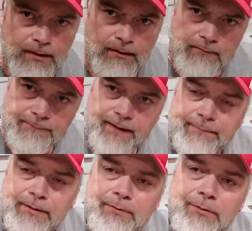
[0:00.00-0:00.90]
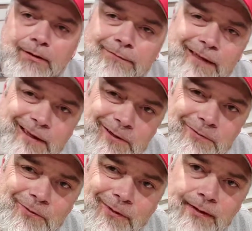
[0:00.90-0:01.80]
Your family will thank you
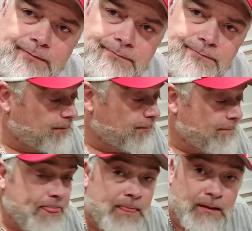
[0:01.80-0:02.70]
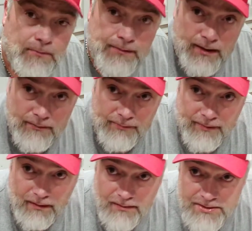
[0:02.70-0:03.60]
for it. Okay, we
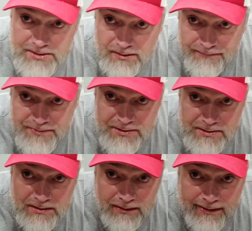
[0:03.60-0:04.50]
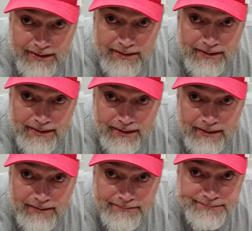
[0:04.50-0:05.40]
got our surfaces cleaned
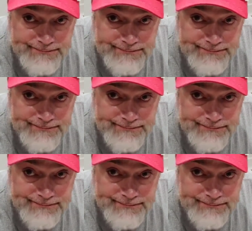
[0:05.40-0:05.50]
again.